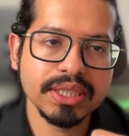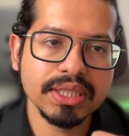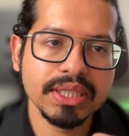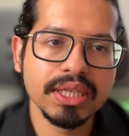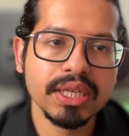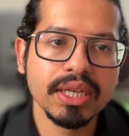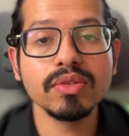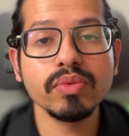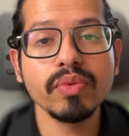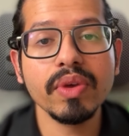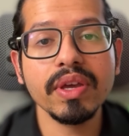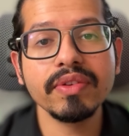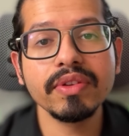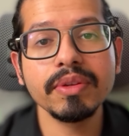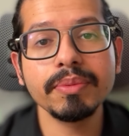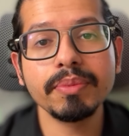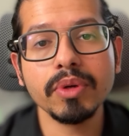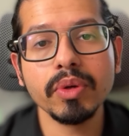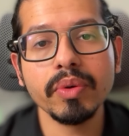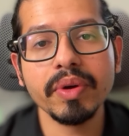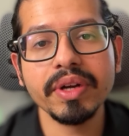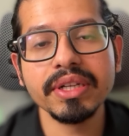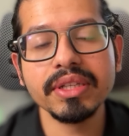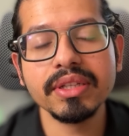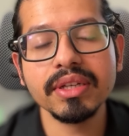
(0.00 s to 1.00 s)
and this is where we
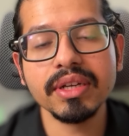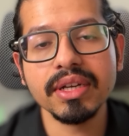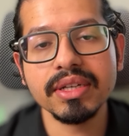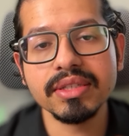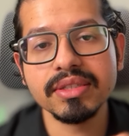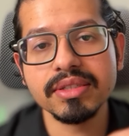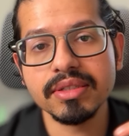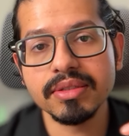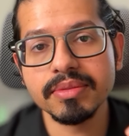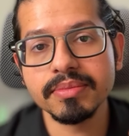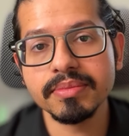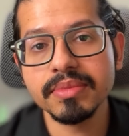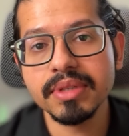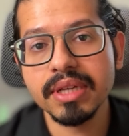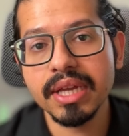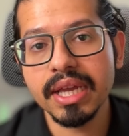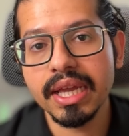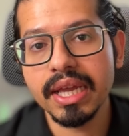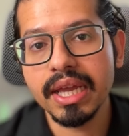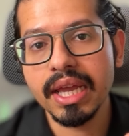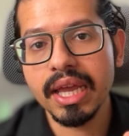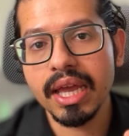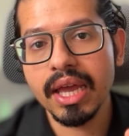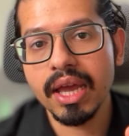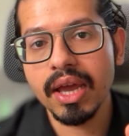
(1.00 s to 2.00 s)
provide the custom
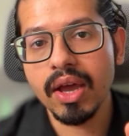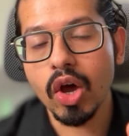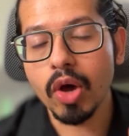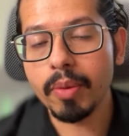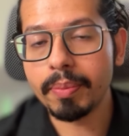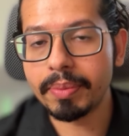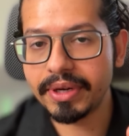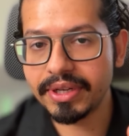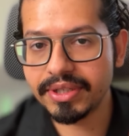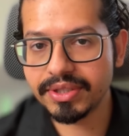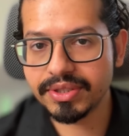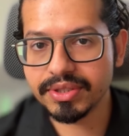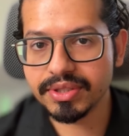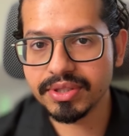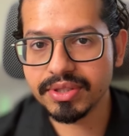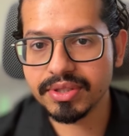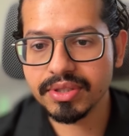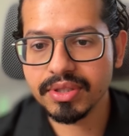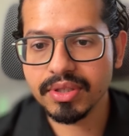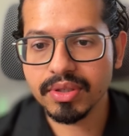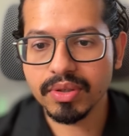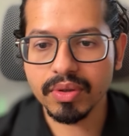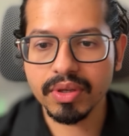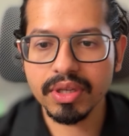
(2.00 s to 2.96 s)
operations.